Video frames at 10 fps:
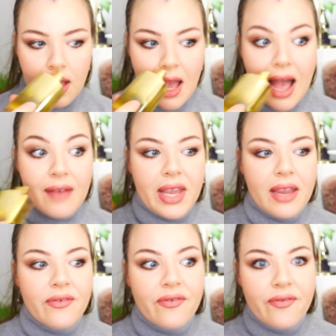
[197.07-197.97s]
have
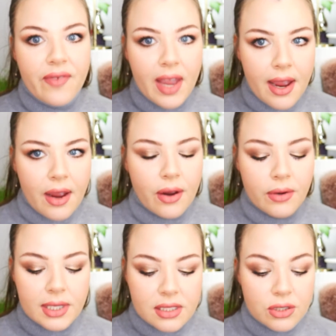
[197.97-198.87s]
a
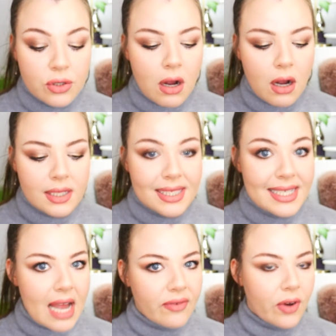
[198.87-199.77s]
very strong
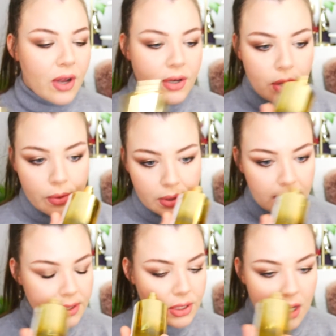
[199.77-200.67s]
saffron note
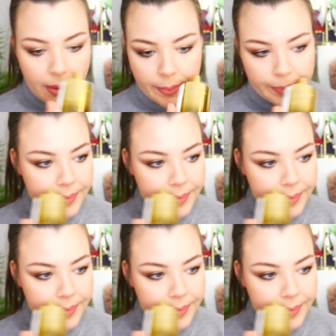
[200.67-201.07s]
at the top.